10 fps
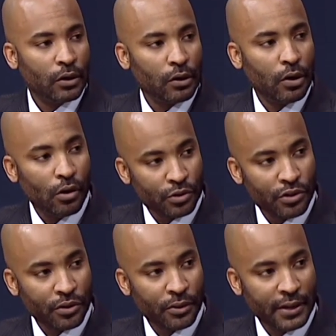
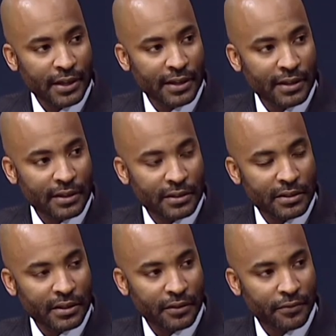Culture
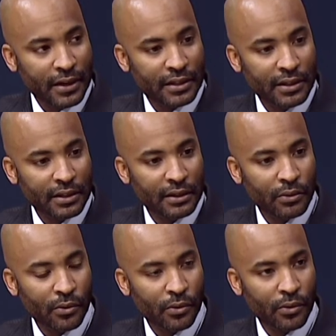is affected,
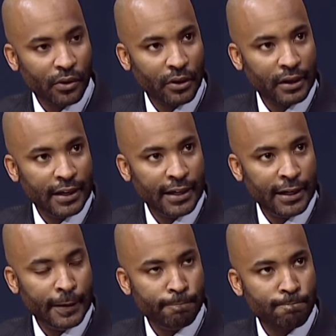or
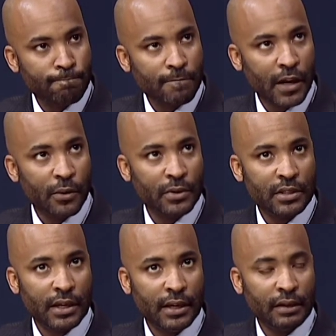I would
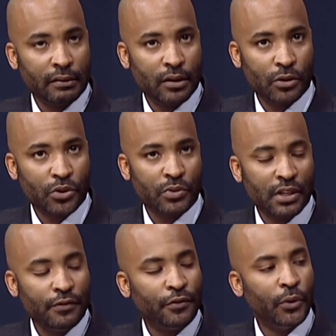say culture is
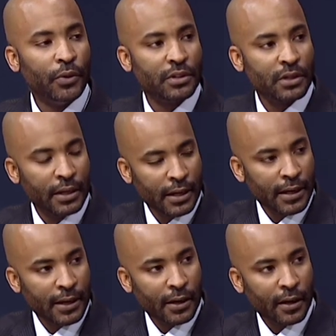influenced
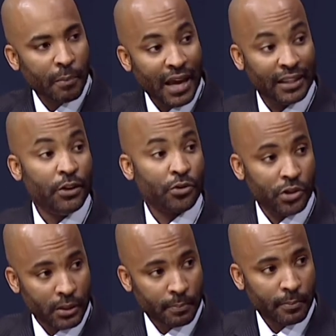by
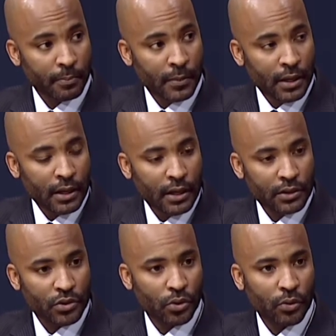leadership.
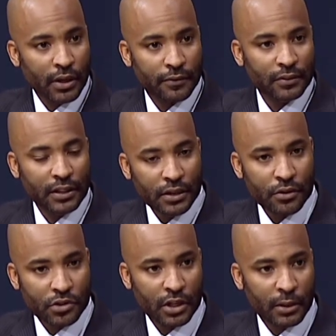And so if
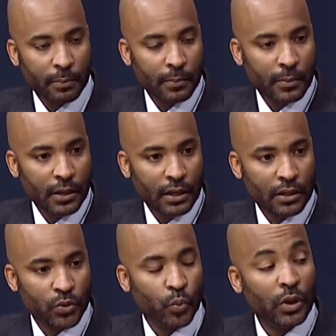leadership
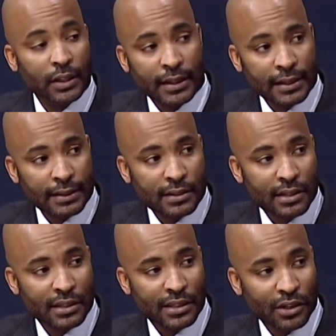is willing
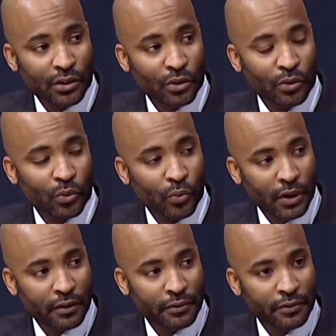to deal
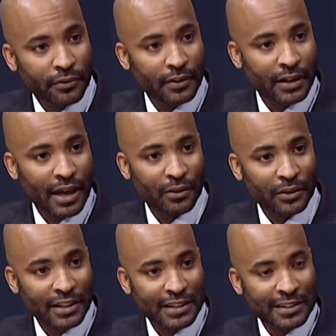with not
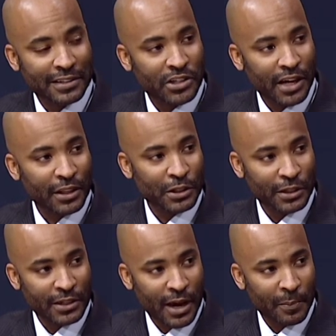only these
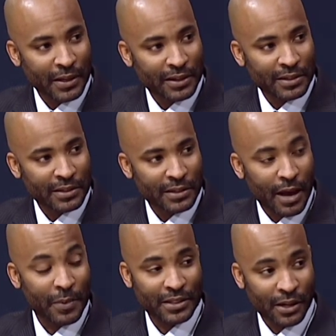challenging topics
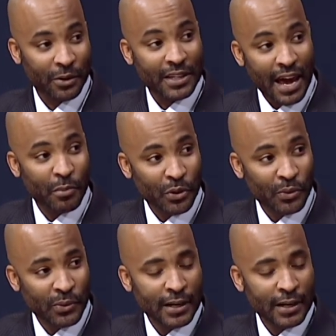that are taboo,